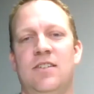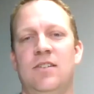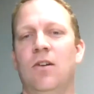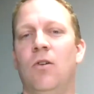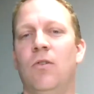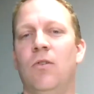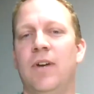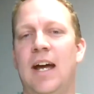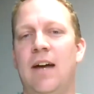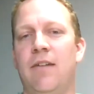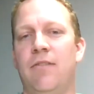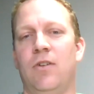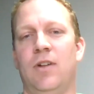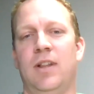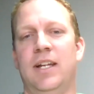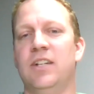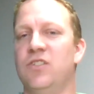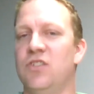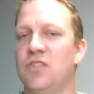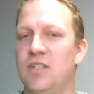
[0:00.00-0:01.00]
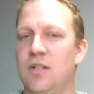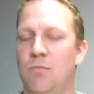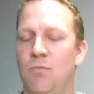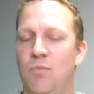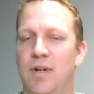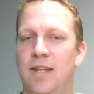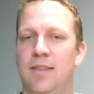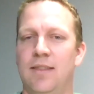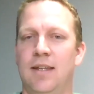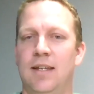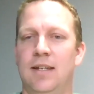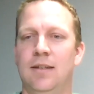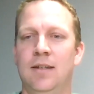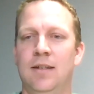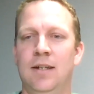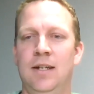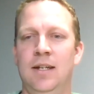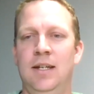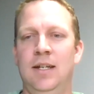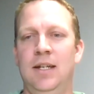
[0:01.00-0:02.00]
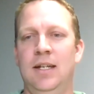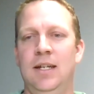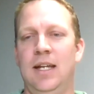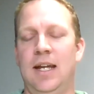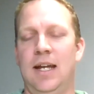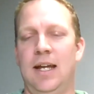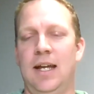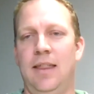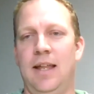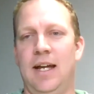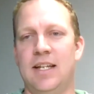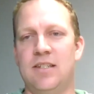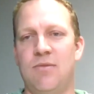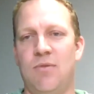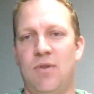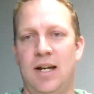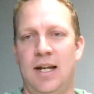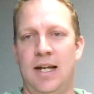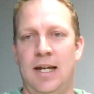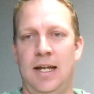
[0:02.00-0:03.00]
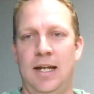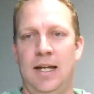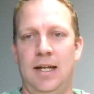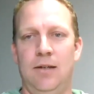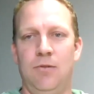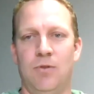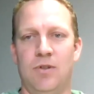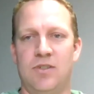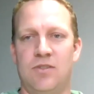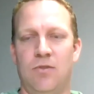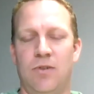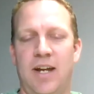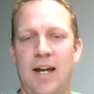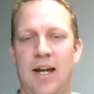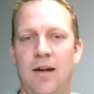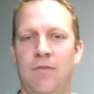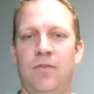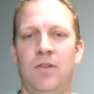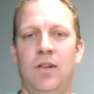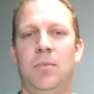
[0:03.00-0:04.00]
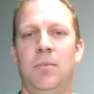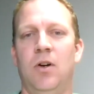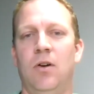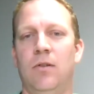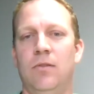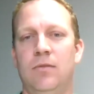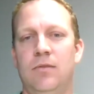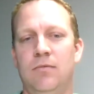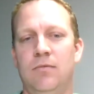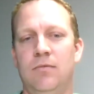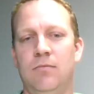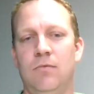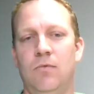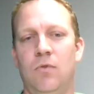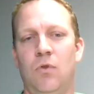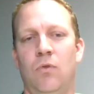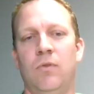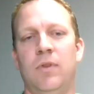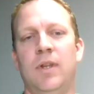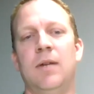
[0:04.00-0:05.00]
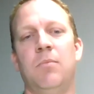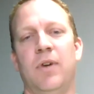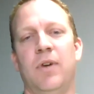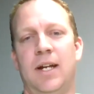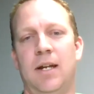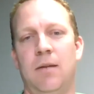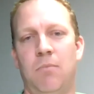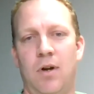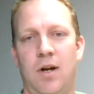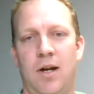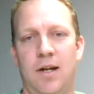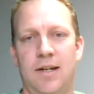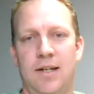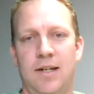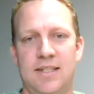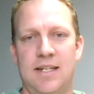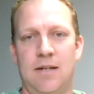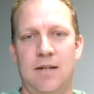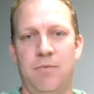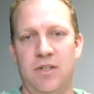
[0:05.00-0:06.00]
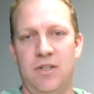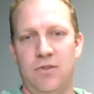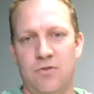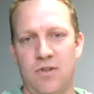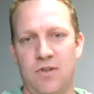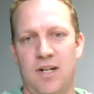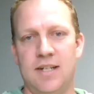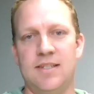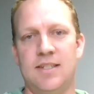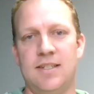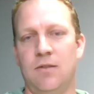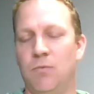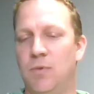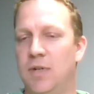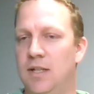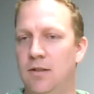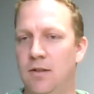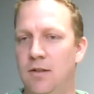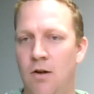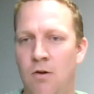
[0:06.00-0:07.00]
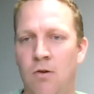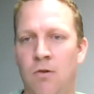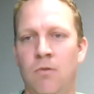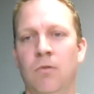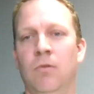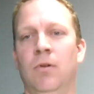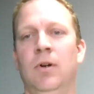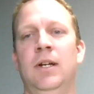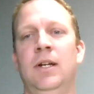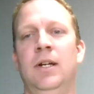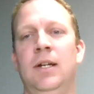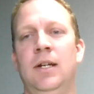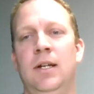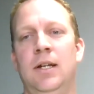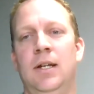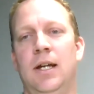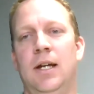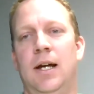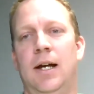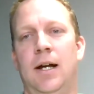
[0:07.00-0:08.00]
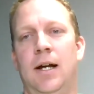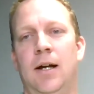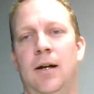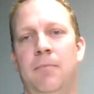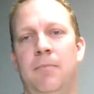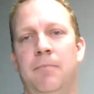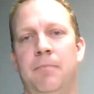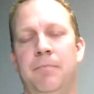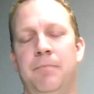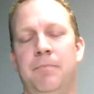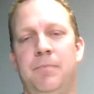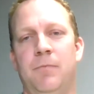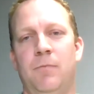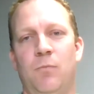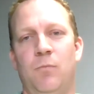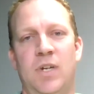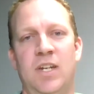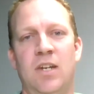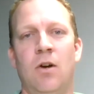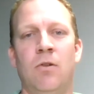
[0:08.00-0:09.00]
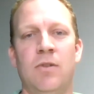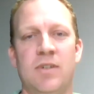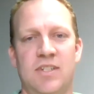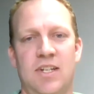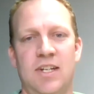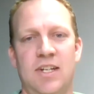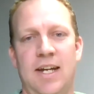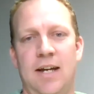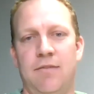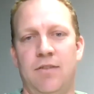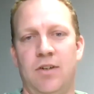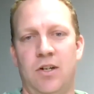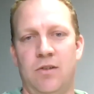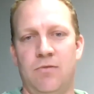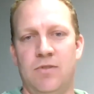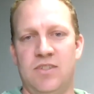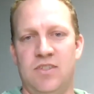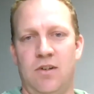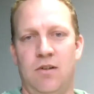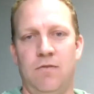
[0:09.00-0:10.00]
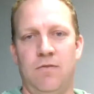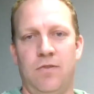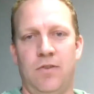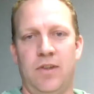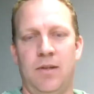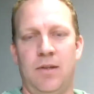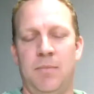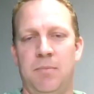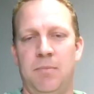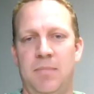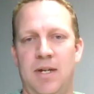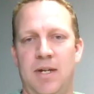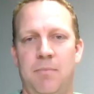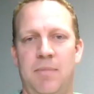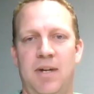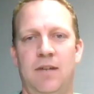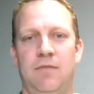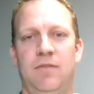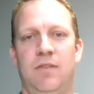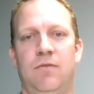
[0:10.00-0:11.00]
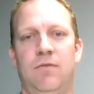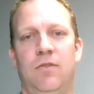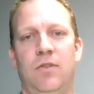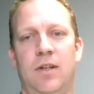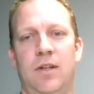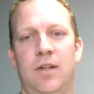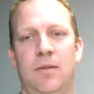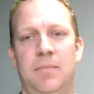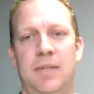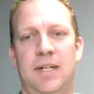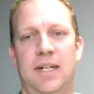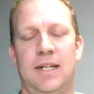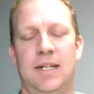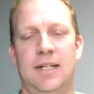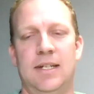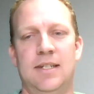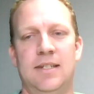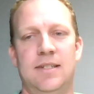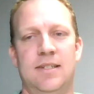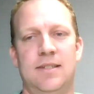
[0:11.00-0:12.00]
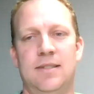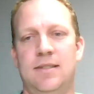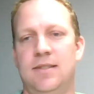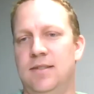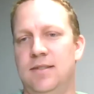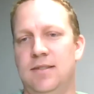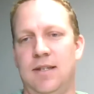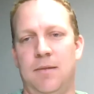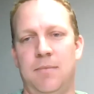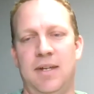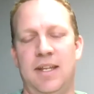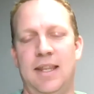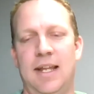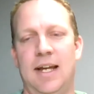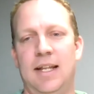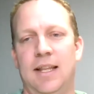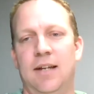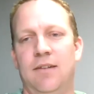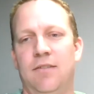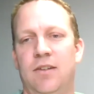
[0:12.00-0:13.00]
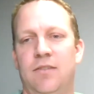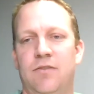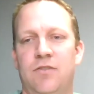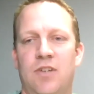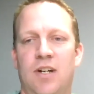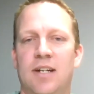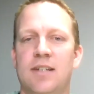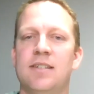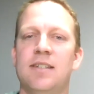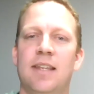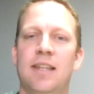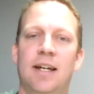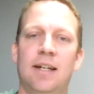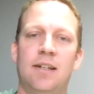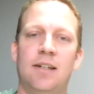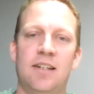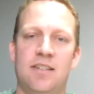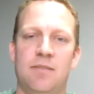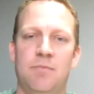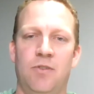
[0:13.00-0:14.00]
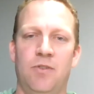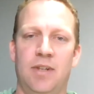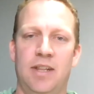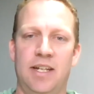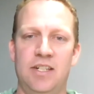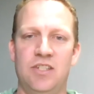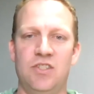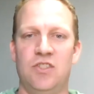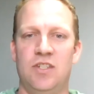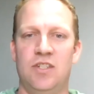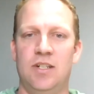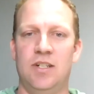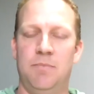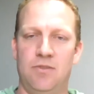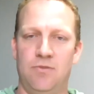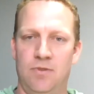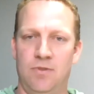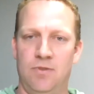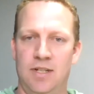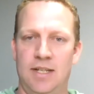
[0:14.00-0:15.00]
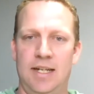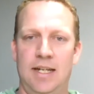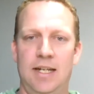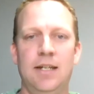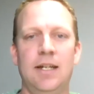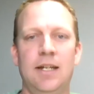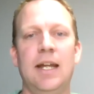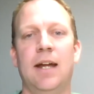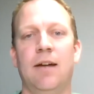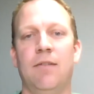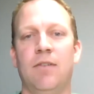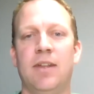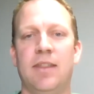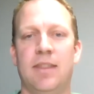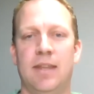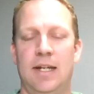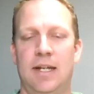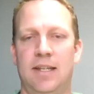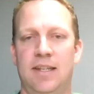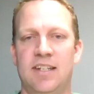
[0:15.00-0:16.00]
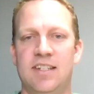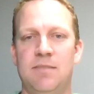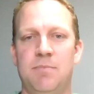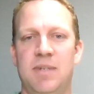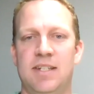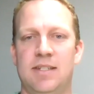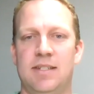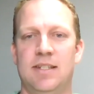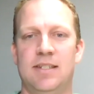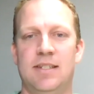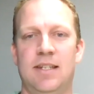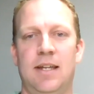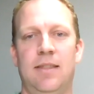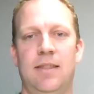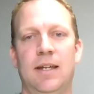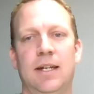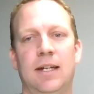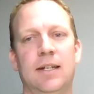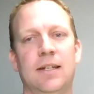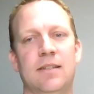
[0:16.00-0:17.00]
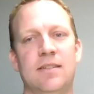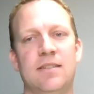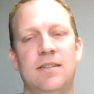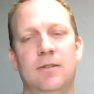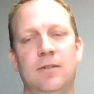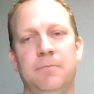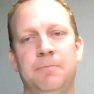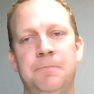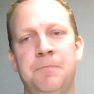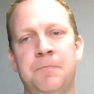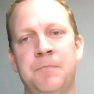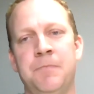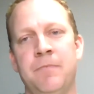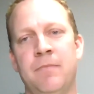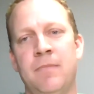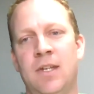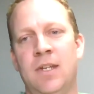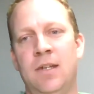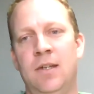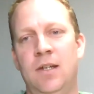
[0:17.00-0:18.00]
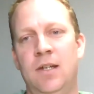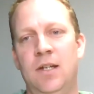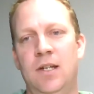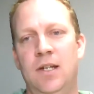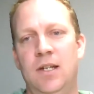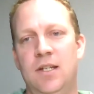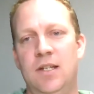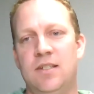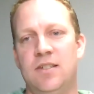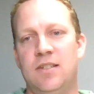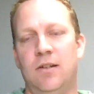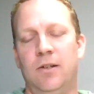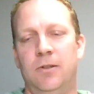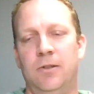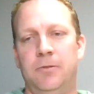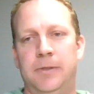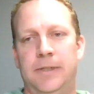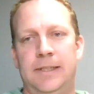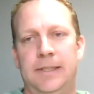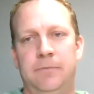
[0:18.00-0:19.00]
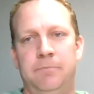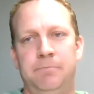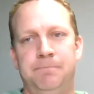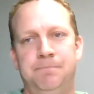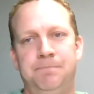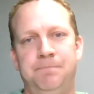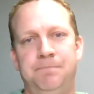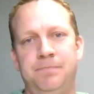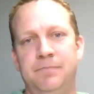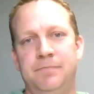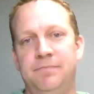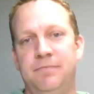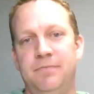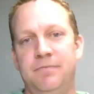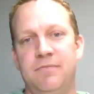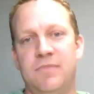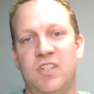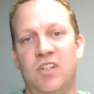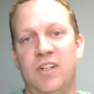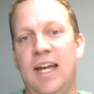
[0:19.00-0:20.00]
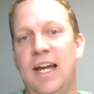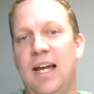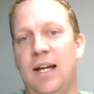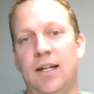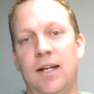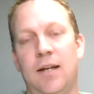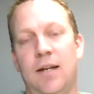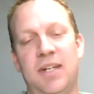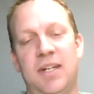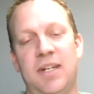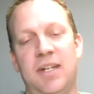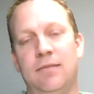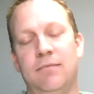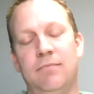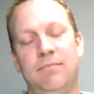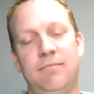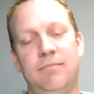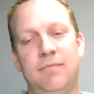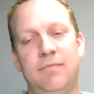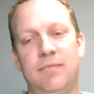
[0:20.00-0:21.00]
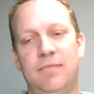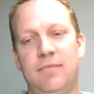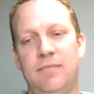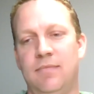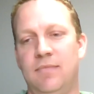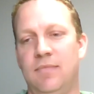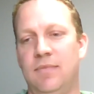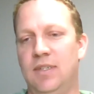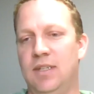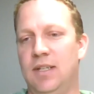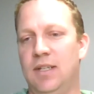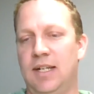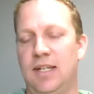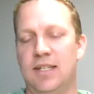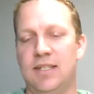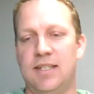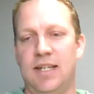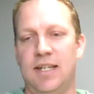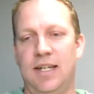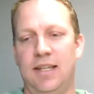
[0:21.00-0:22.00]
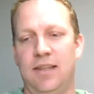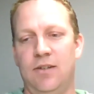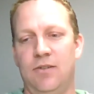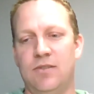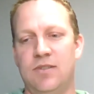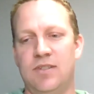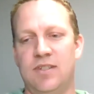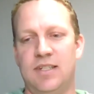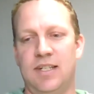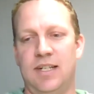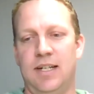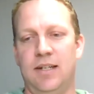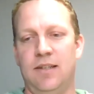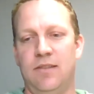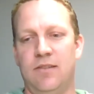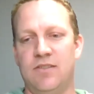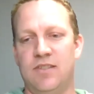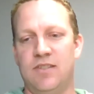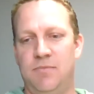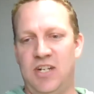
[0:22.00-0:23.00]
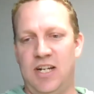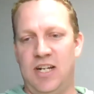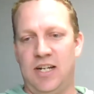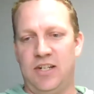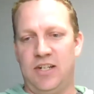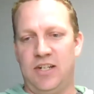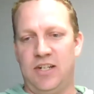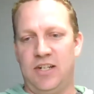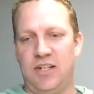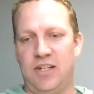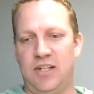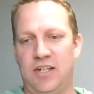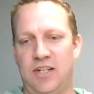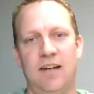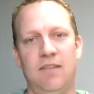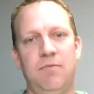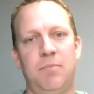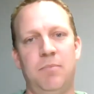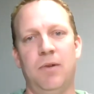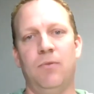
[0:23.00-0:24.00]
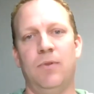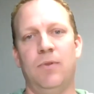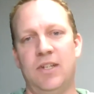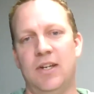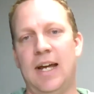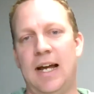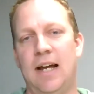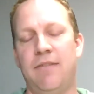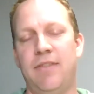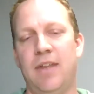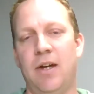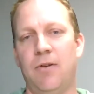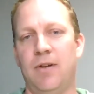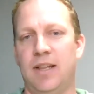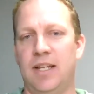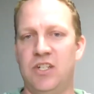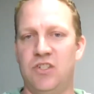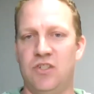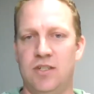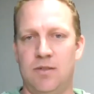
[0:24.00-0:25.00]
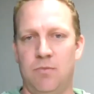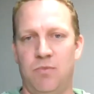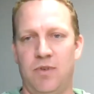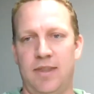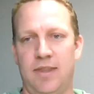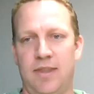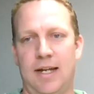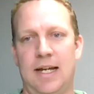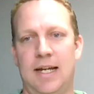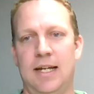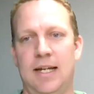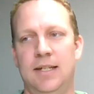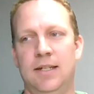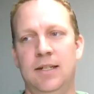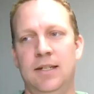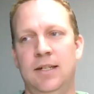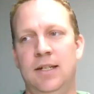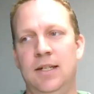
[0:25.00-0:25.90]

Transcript: you don't have a relationship with. And that's why we're so careful about only bringing products that we trust and we know is going to have a good result for them and be a benefit for them, because I mean, that level of trust and that customer relationship is really everything in this business, I think. And so So yeah, I mean, like you say, those objections are tough, but when you have that relationship with the guy,